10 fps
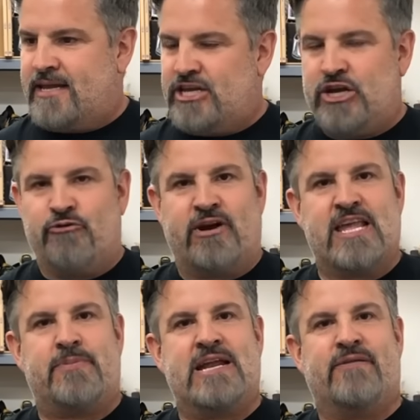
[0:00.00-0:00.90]
You can run it
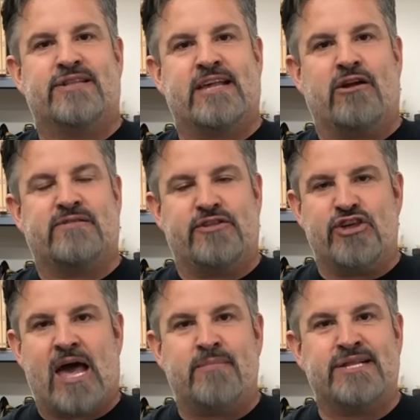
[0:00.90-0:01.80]
up and down the stairs to the
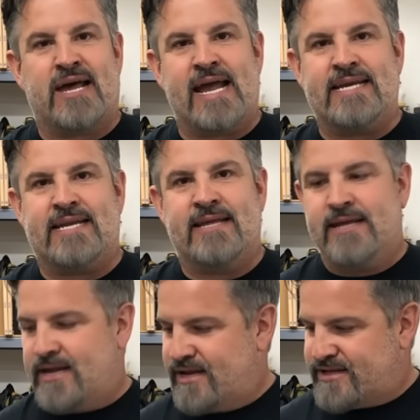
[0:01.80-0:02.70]
job site.
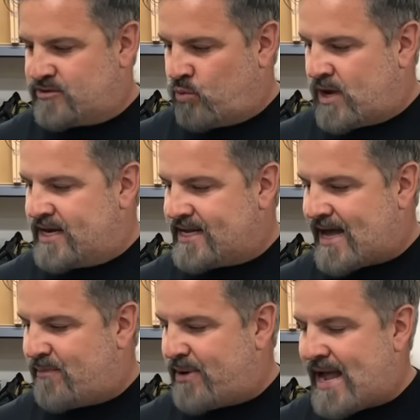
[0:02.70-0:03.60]
It's just one
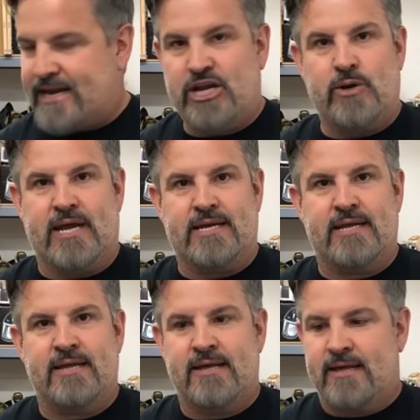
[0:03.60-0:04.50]
compact unit.
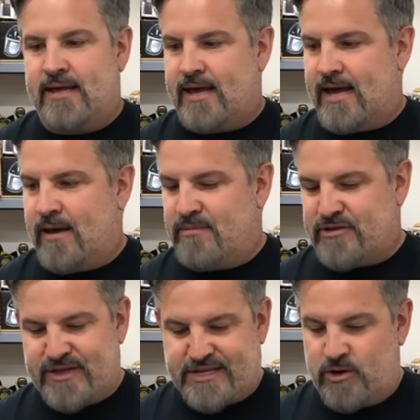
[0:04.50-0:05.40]
So
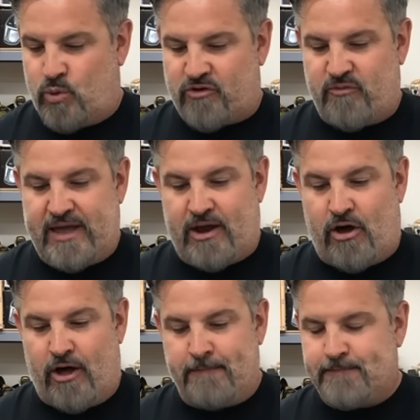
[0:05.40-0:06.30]
this didn't work for me at
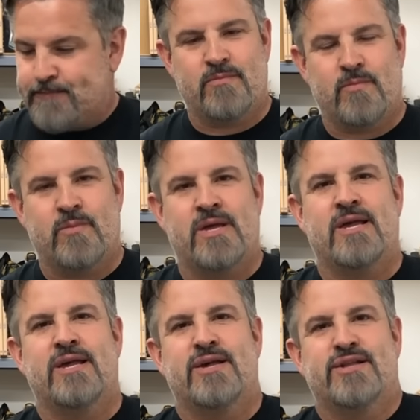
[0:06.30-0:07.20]
all.
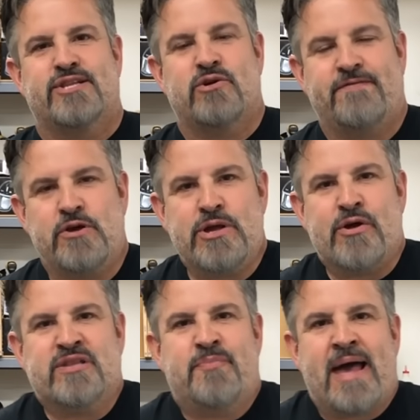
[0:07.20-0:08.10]
So a few
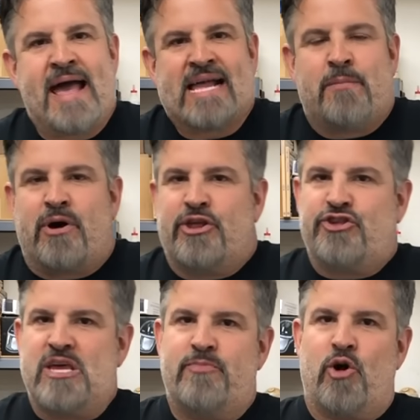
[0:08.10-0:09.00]
years back, I bought a
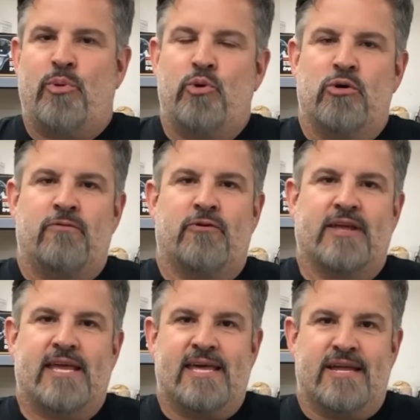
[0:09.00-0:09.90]
cheapo pool for the
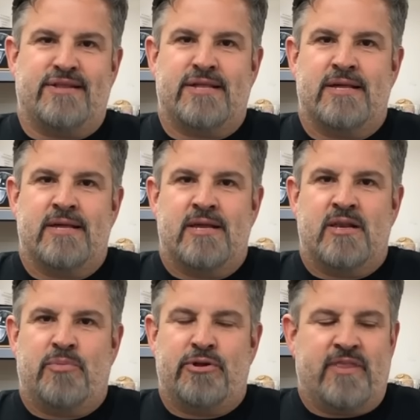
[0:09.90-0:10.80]
kids
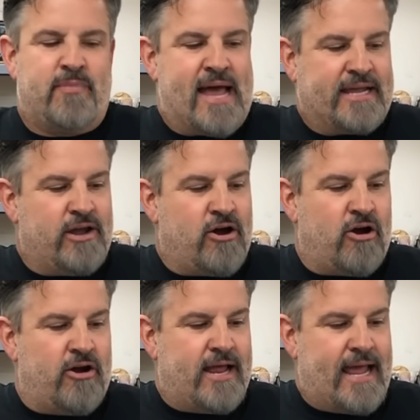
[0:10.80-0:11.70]
to put in the
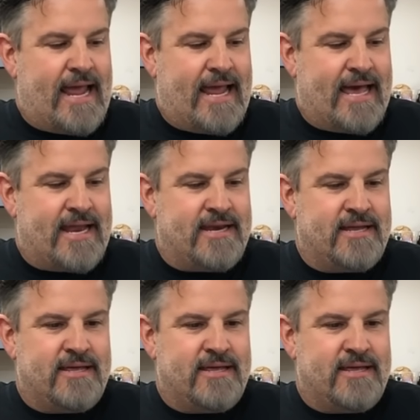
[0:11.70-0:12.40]
backyard. And